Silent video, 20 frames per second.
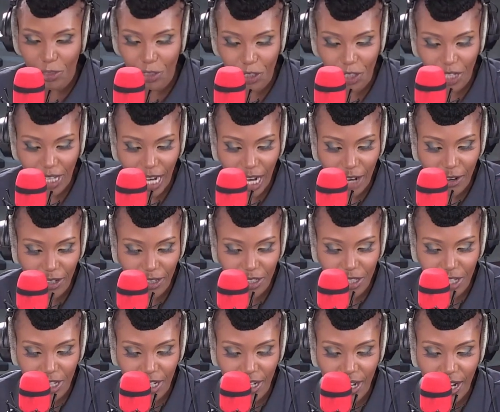your
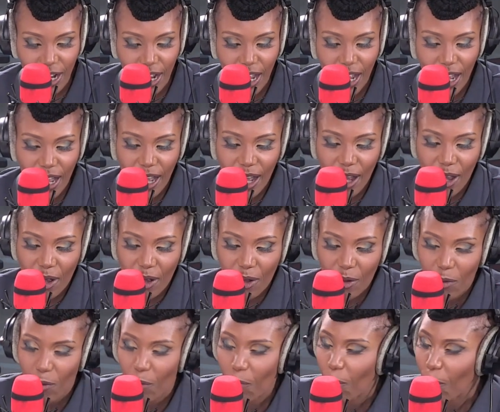character.
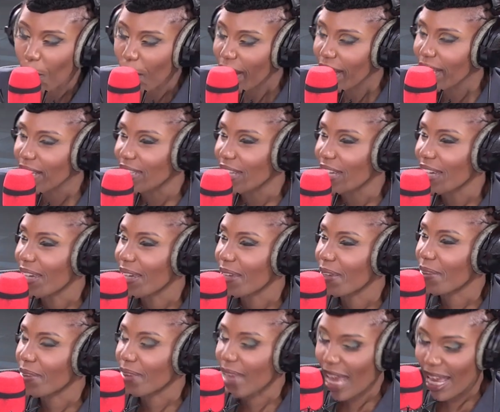What is it
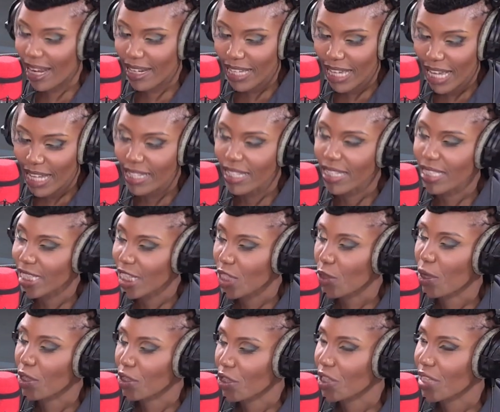that Kenyans need
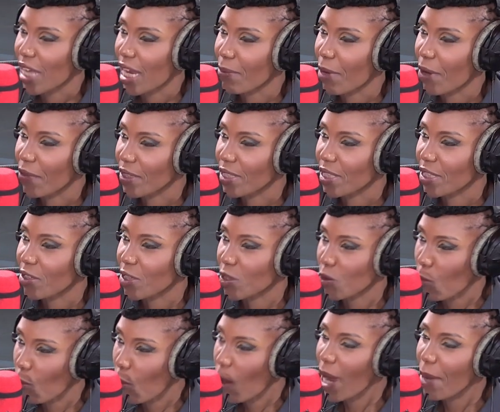to understand about the
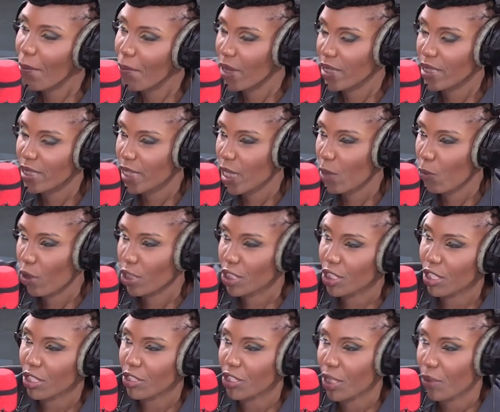series? Why must they
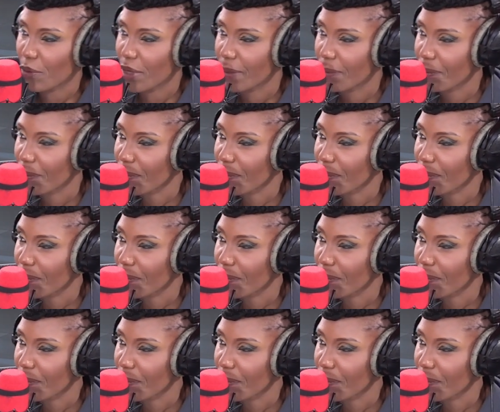watch Country Queen?